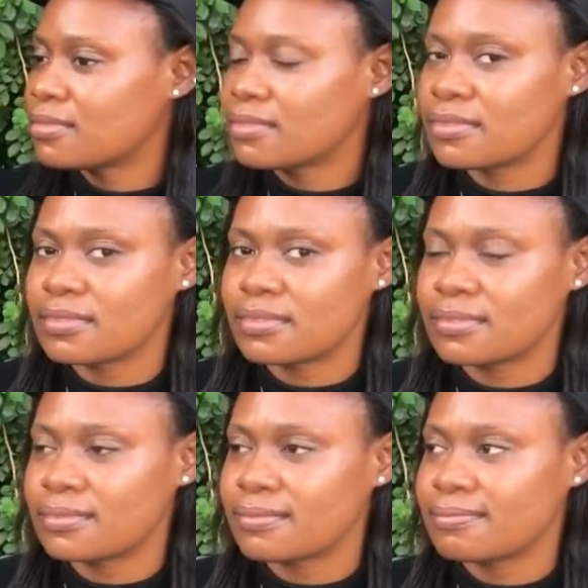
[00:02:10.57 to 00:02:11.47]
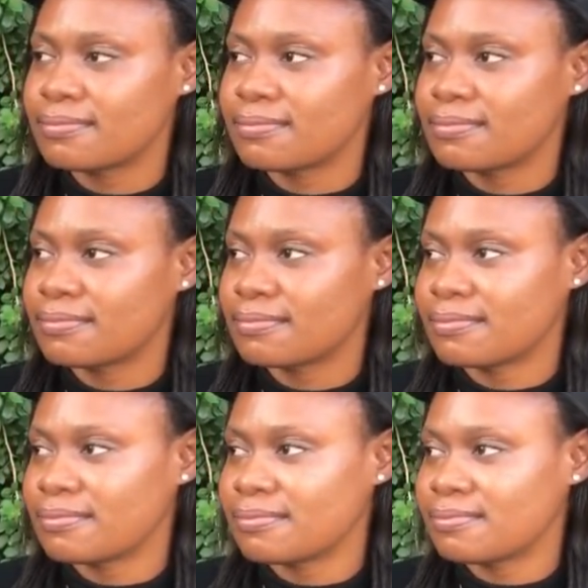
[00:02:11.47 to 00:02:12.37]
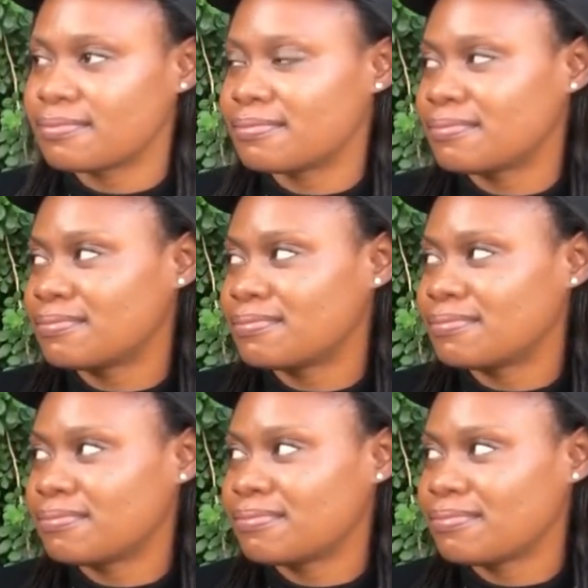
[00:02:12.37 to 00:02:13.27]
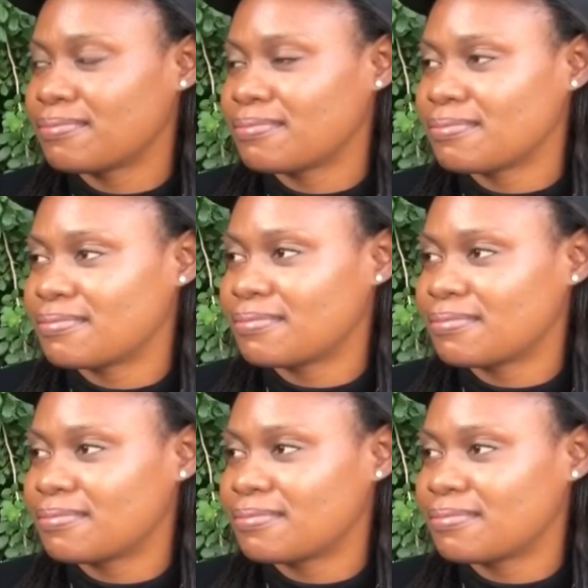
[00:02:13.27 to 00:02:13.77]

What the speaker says: [no speech]